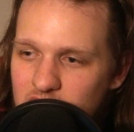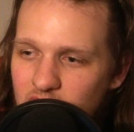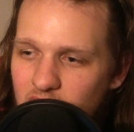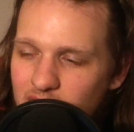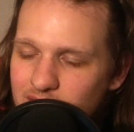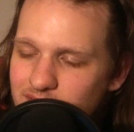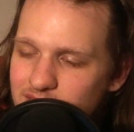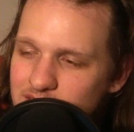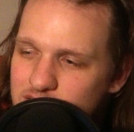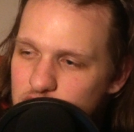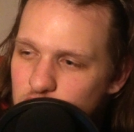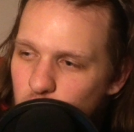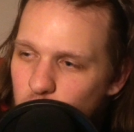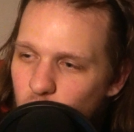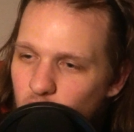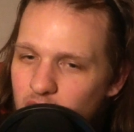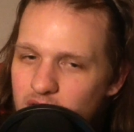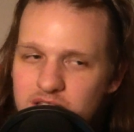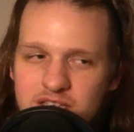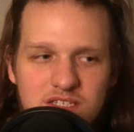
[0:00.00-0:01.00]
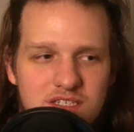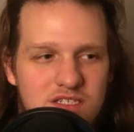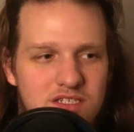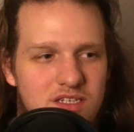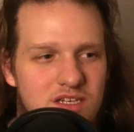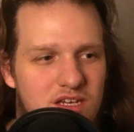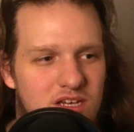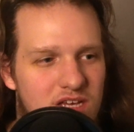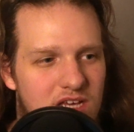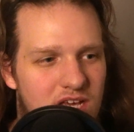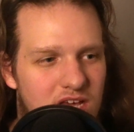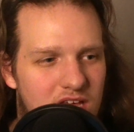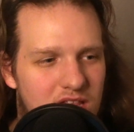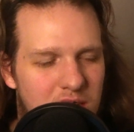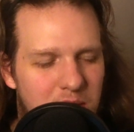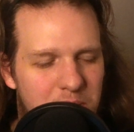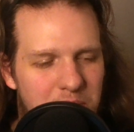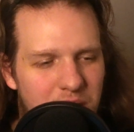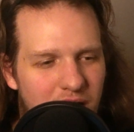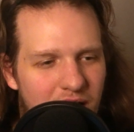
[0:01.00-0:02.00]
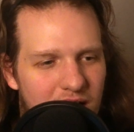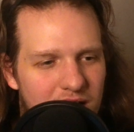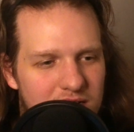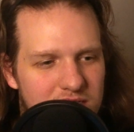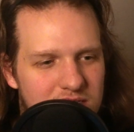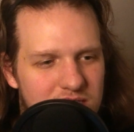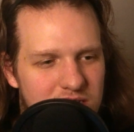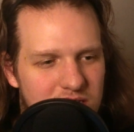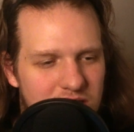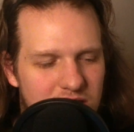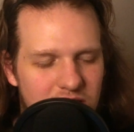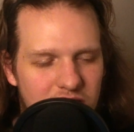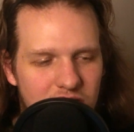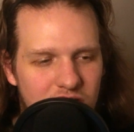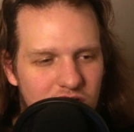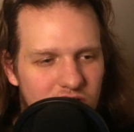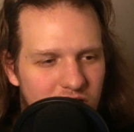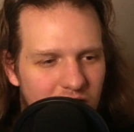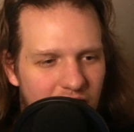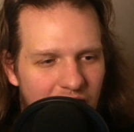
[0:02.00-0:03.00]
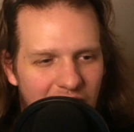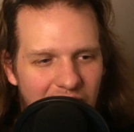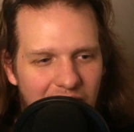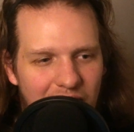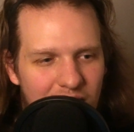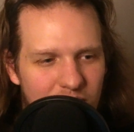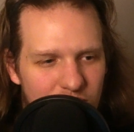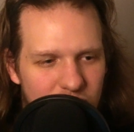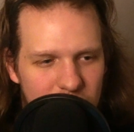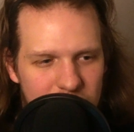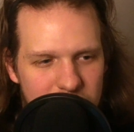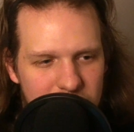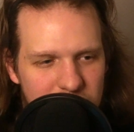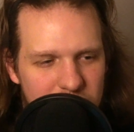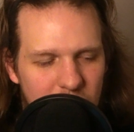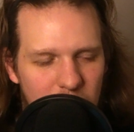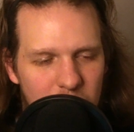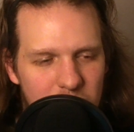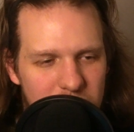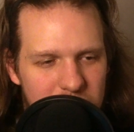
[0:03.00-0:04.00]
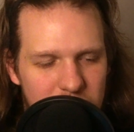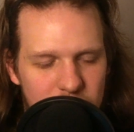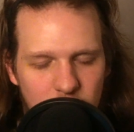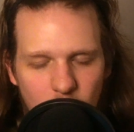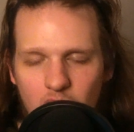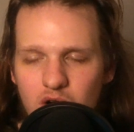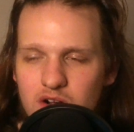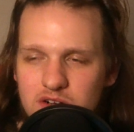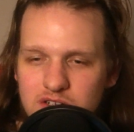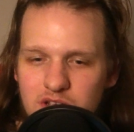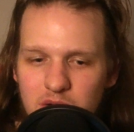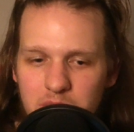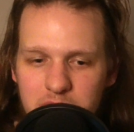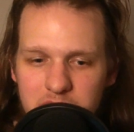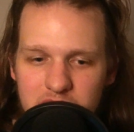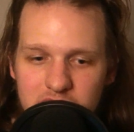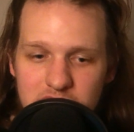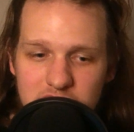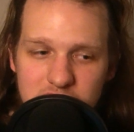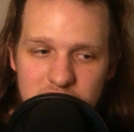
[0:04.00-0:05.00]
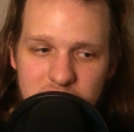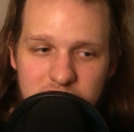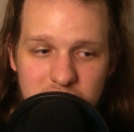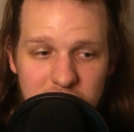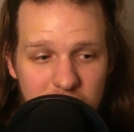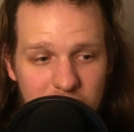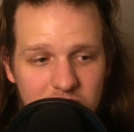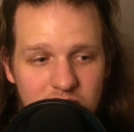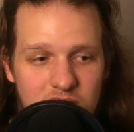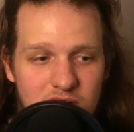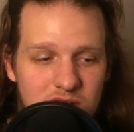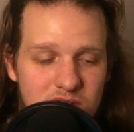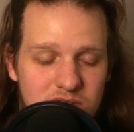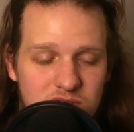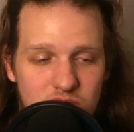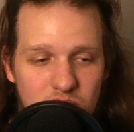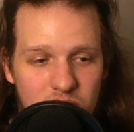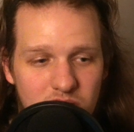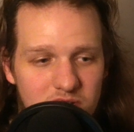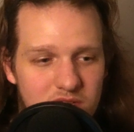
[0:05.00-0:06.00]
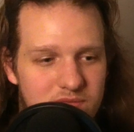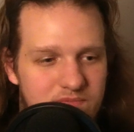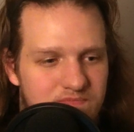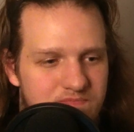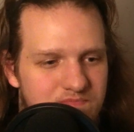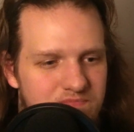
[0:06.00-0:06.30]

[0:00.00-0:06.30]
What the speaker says: I've had twice in the past 1.5 years where someone has walked on me sitting on toilet.